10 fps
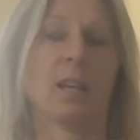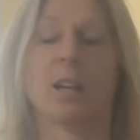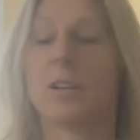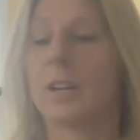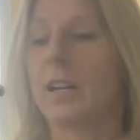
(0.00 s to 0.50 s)

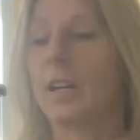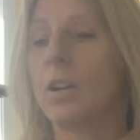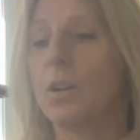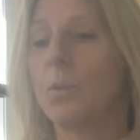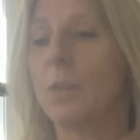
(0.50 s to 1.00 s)
All right, I
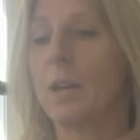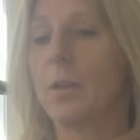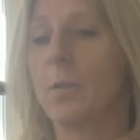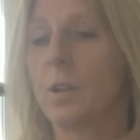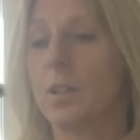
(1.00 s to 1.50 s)
hope
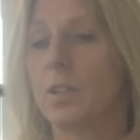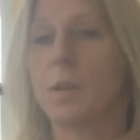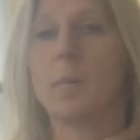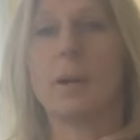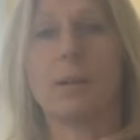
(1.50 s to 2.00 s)
that was
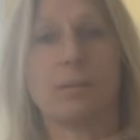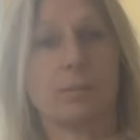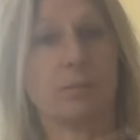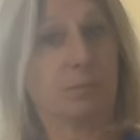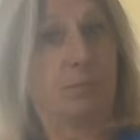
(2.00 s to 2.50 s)
about
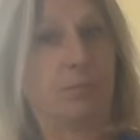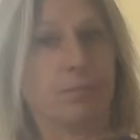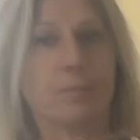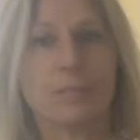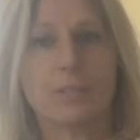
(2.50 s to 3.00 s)

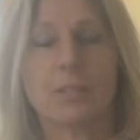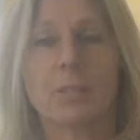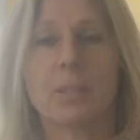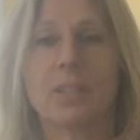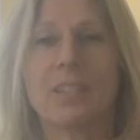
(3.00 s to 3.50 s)

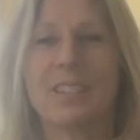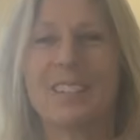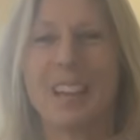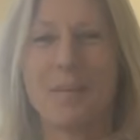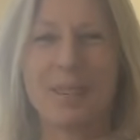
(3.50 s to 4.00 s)
15 minutes. I didn't
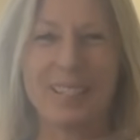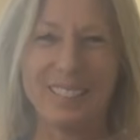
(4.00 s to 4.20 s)
time